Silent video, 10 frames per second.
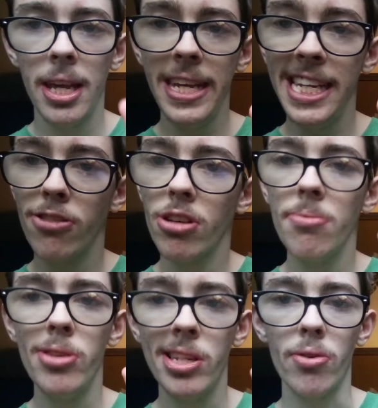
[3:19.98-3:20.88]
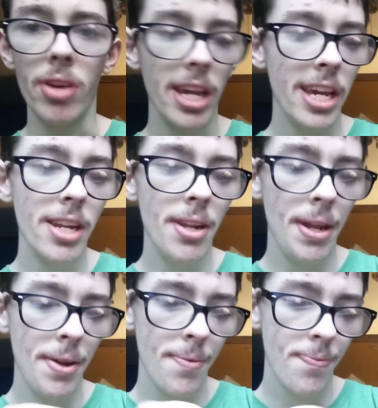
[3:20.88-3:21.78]
Instagram, you still can.
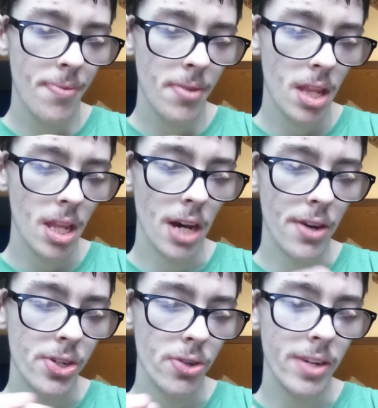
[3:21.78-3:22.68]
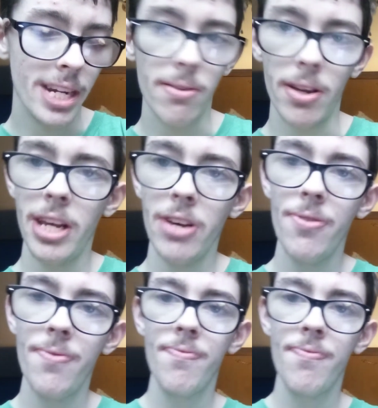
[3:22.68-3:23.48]
I'll show you guys right now.